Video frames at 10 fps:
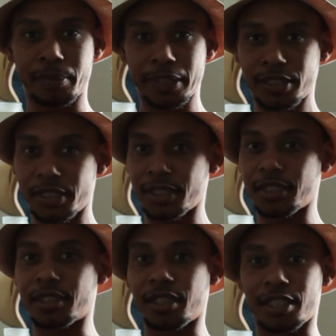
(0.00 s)
in
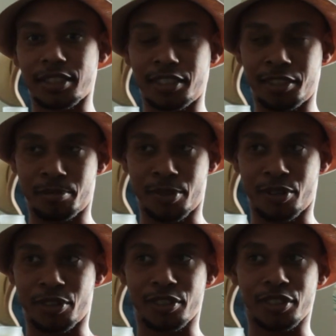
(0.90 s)
like
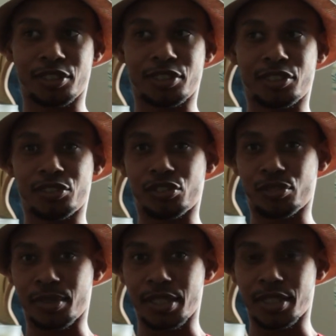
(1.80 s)
Denmark and
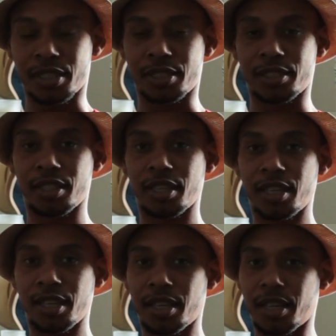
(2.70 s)
Sweden,
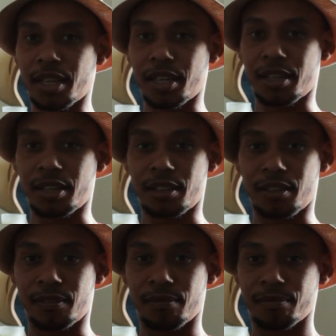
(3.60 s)
and
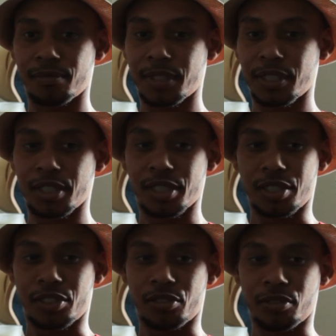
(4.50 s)
you
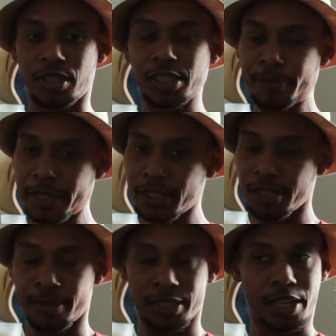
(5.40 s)
know, especially my
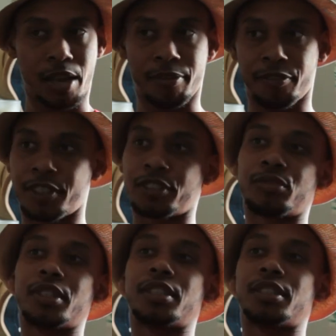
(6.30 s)
time in
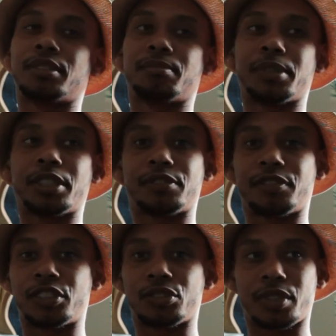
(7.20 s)
Venezuela, because
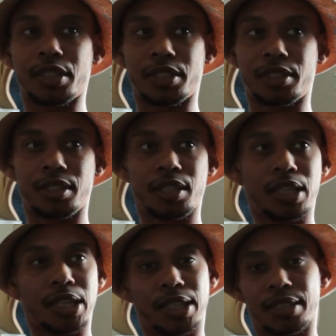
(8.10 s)
Venezuela,
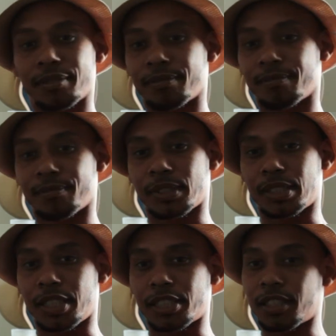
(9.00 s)

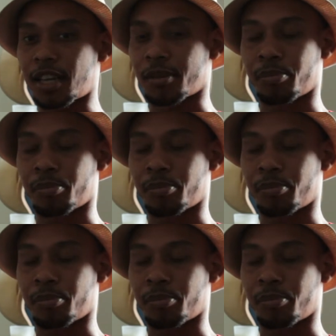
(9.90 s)
it's a lot of